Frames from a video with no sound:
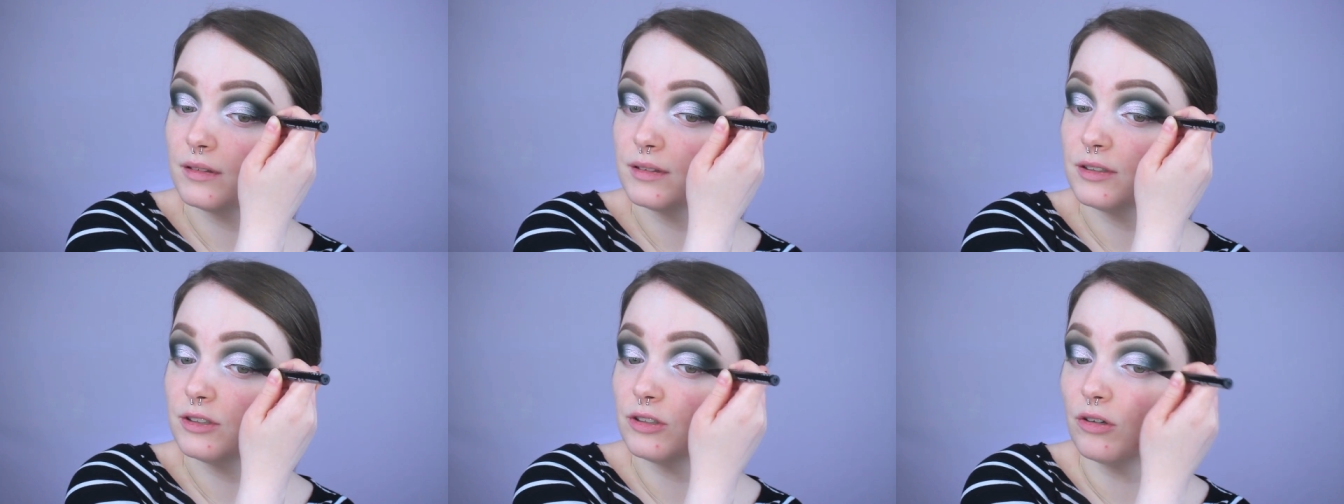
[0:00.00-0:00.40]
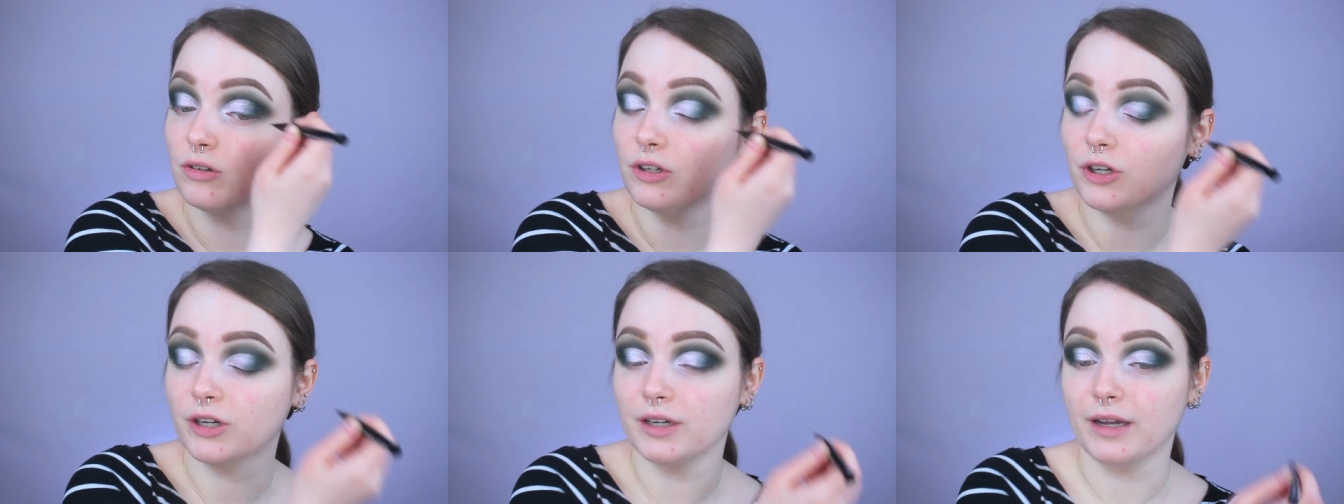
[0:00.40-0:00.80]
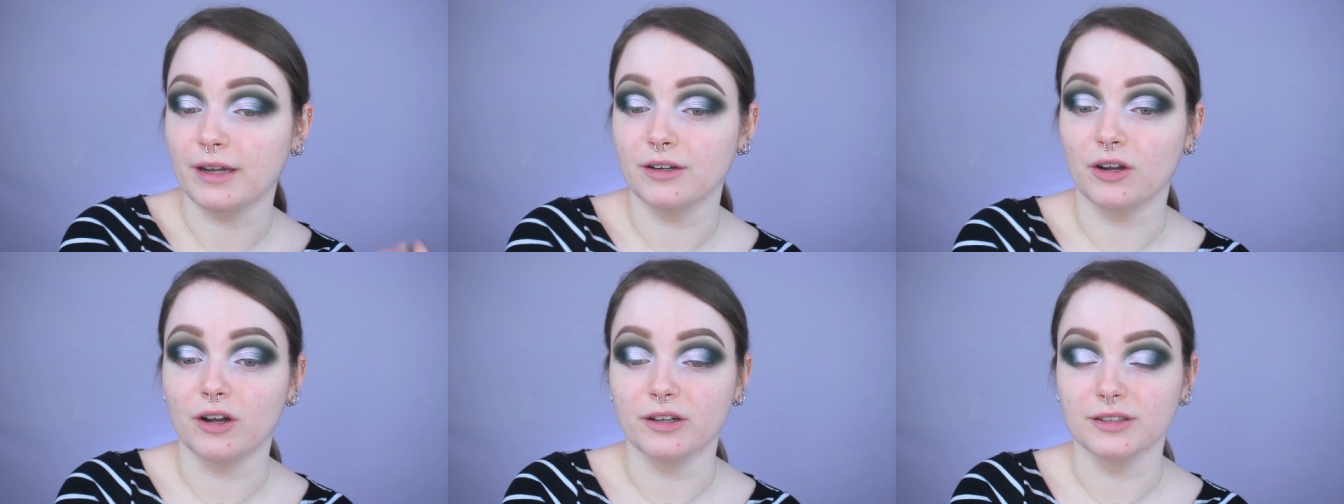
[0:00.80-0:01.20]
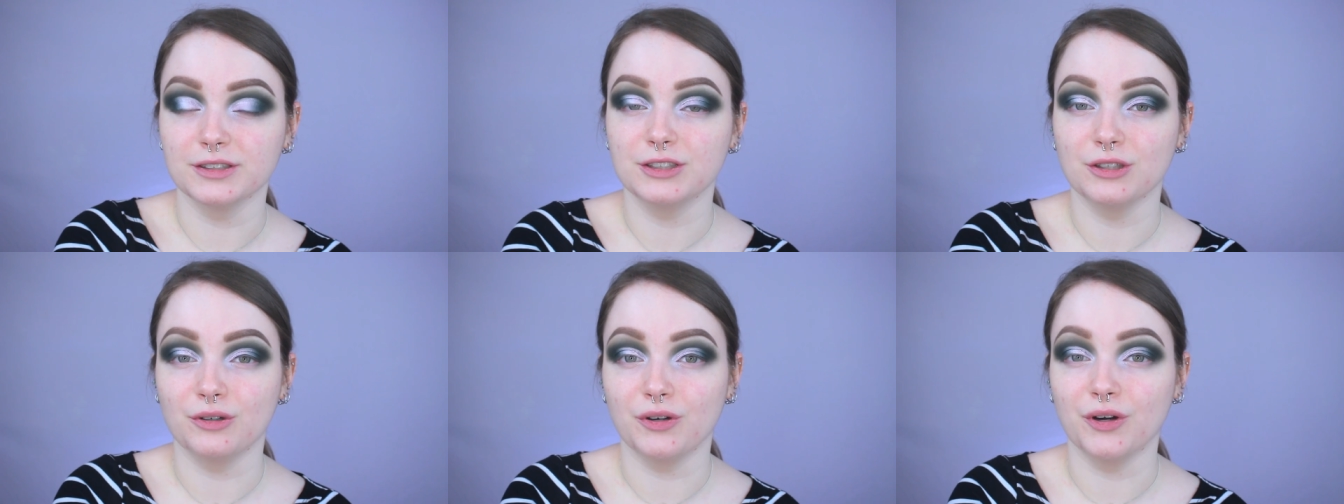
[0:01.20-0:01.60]
So good, and
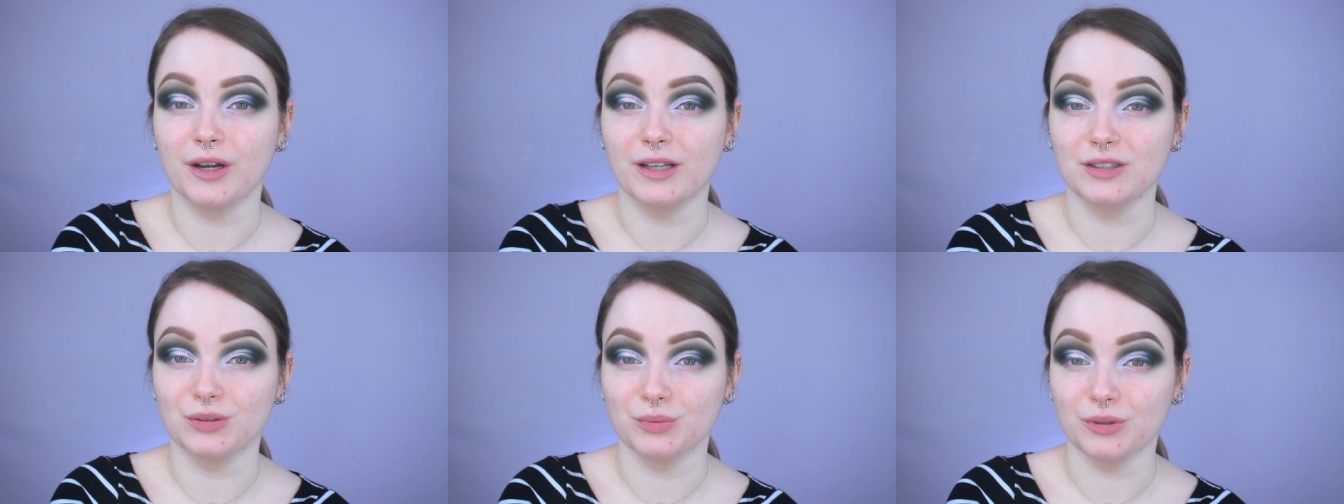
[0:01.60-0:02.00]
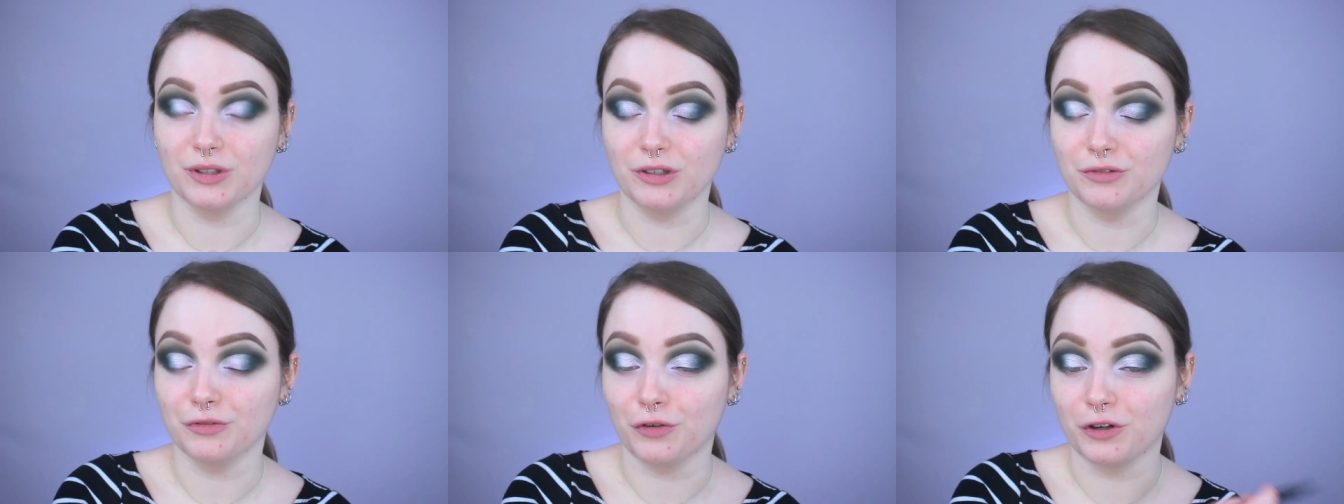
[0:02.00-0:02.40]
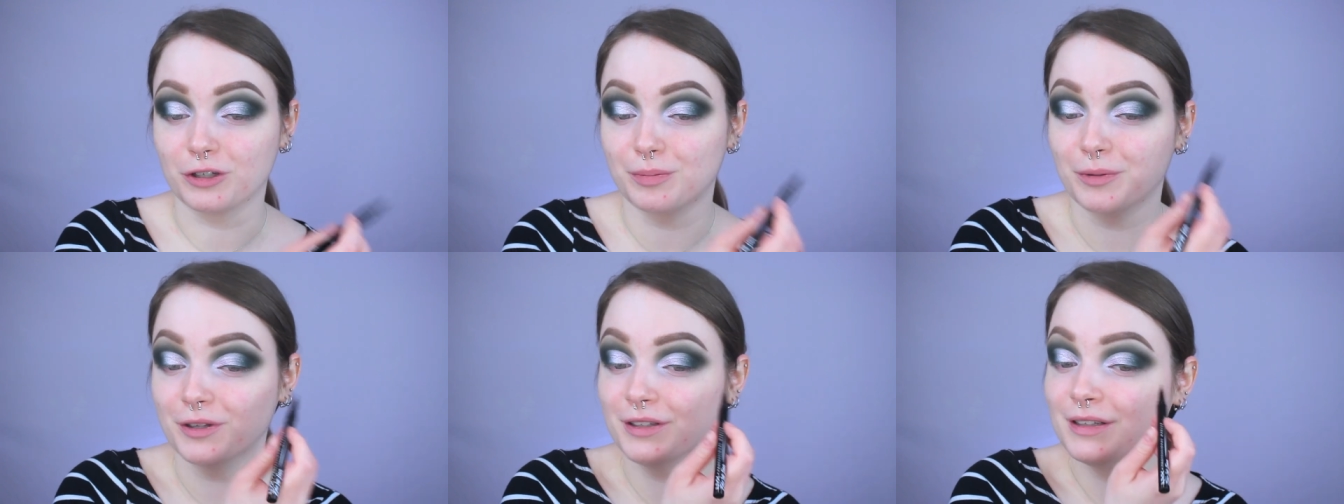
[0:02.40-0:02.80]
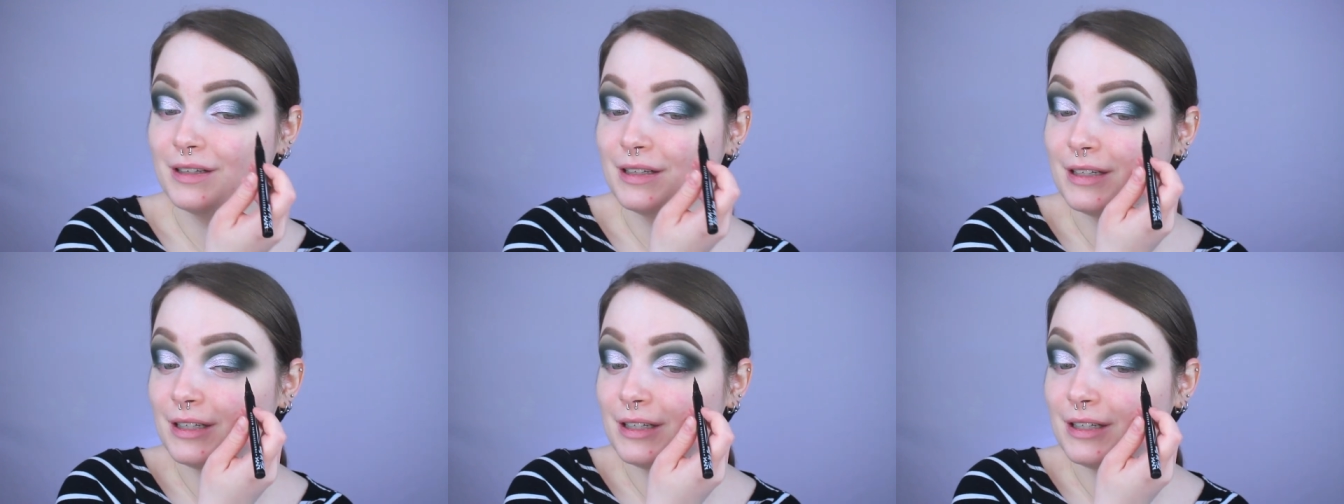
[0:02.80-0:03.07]
also it's really affordable.